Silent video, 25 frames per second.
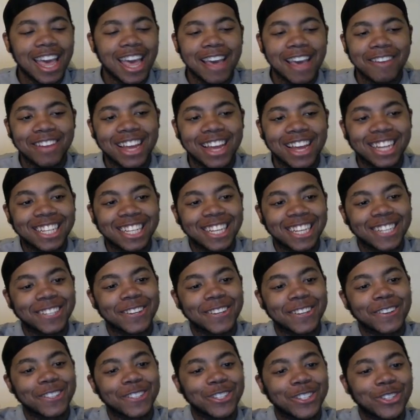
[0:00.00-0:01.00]
Now take this
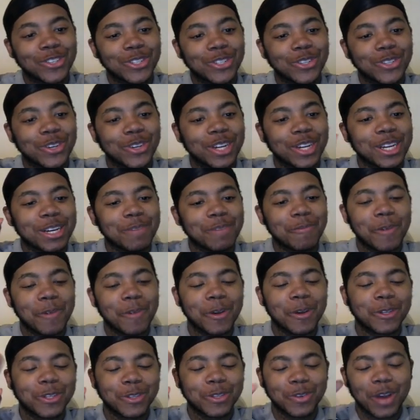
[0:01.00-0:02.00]
off the screen to hit 1 million
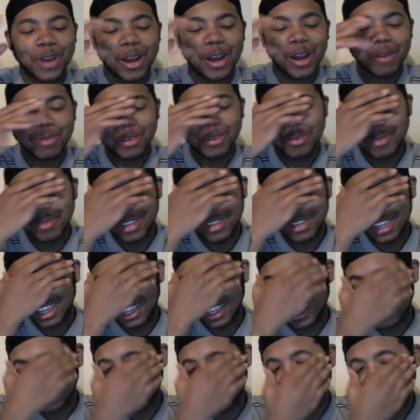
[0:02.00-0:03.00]
subscribers. But
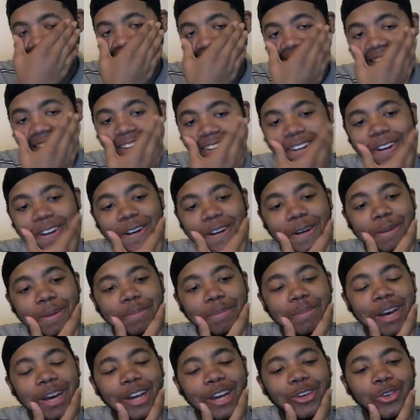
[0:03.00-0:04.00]
like I said,
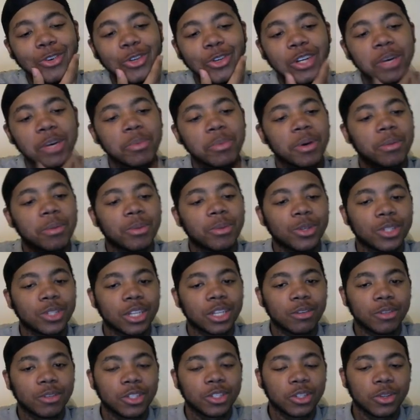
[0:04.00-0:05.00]
I do double uploads
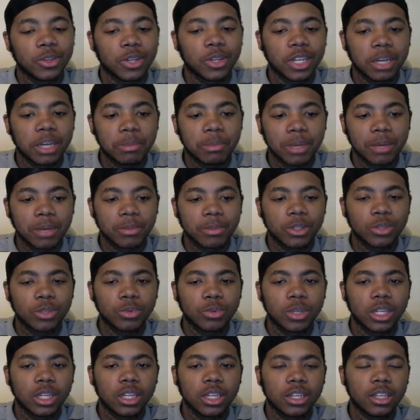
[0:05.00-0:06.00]
every single day, man.
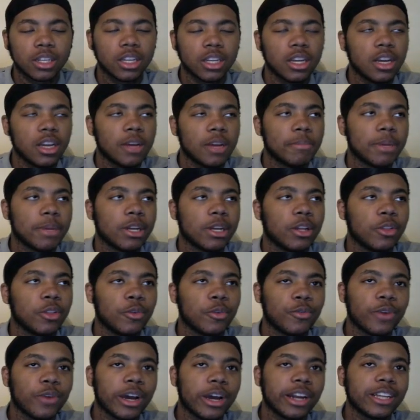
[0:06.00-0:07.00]
Between Monday through
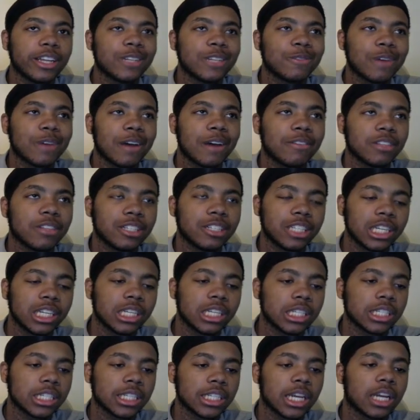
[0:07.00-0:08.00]
Friday is 5 to 6,
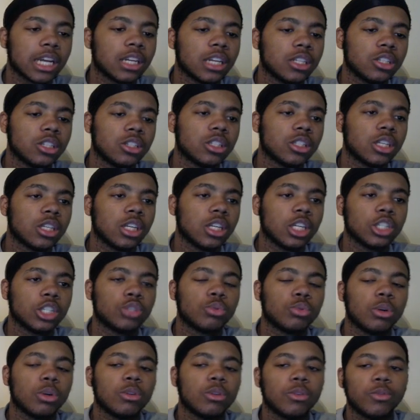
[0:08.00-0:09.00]
and Saturday through Sunday is
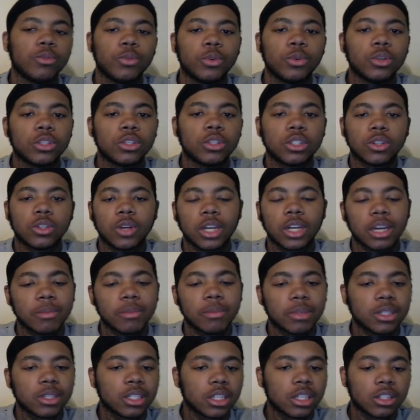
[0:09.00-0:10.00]
12 to 4. So I got
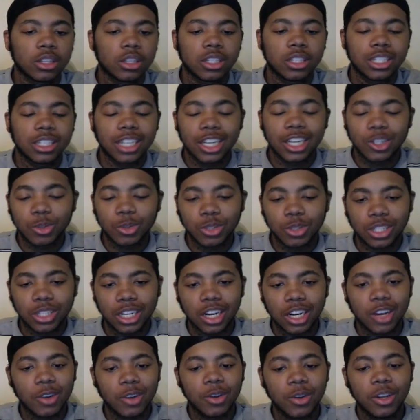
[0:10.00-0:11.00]
my schedule set
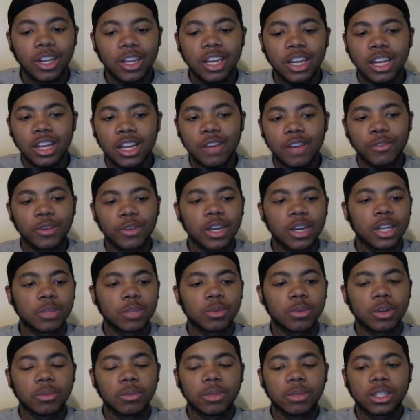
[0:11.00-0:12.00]
out. If you guys
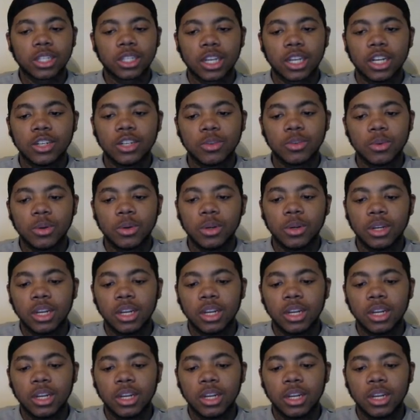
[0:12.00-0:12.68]
want to know my schedule.